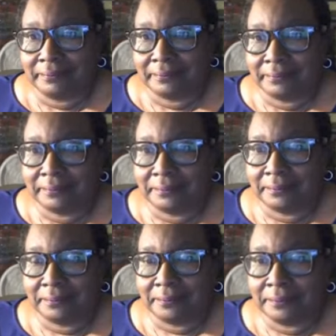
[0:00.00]

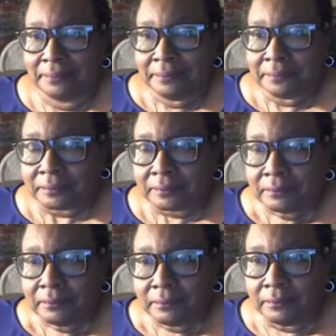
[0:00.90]

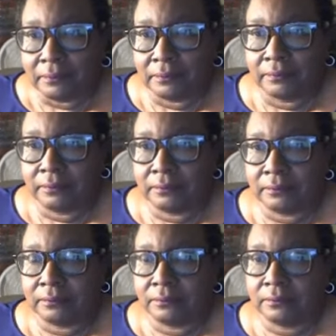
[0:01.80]

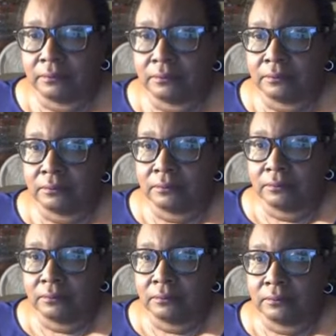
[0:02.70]

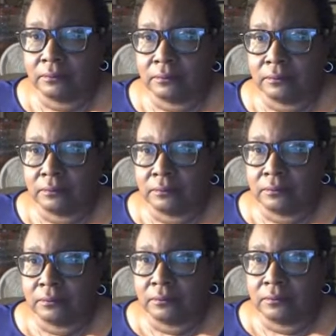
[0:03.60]

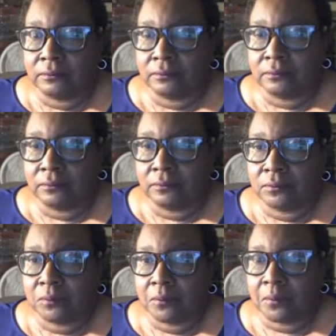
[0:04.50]

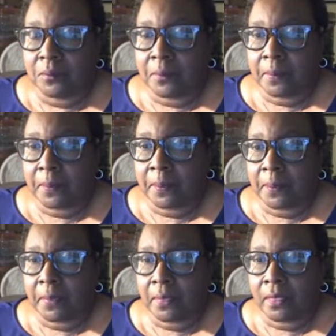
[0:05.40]

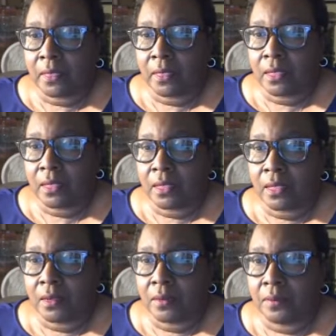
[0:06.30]

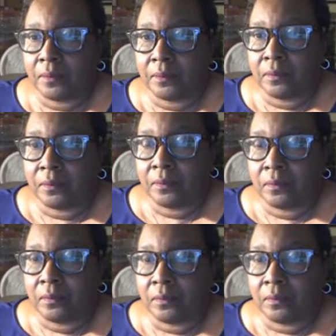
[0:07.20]
[no speech]